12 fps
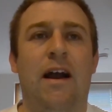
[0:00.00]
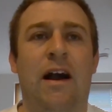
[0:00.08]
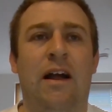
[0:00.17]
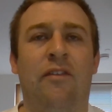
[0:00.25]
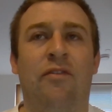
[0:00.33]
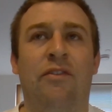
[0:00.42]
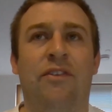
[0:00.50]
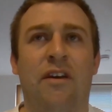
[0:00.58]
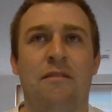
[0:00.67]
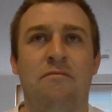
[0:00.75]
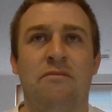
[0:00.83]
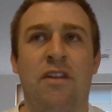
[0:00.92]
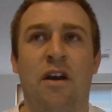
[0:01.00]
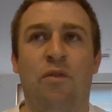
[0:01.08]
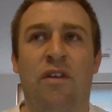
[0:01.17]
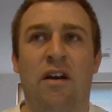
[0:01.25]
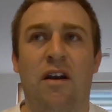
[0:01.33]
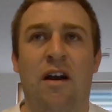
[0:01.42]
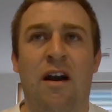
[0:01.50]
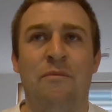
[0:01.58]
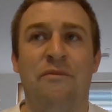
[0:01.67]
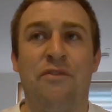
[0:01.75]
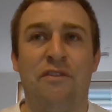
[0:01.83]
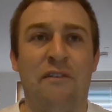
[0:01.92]
and know that I'm
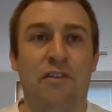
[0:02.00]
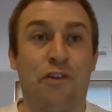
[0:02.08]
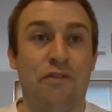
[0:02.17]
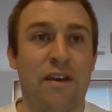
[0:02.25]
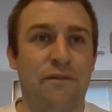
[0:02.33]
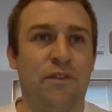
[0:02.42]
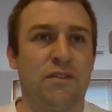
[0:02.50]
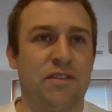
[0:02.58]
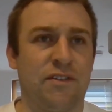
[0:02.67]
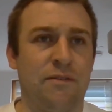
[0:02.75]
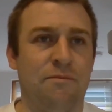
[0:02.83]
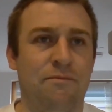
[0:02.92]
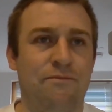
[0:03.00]
forever grateful to them.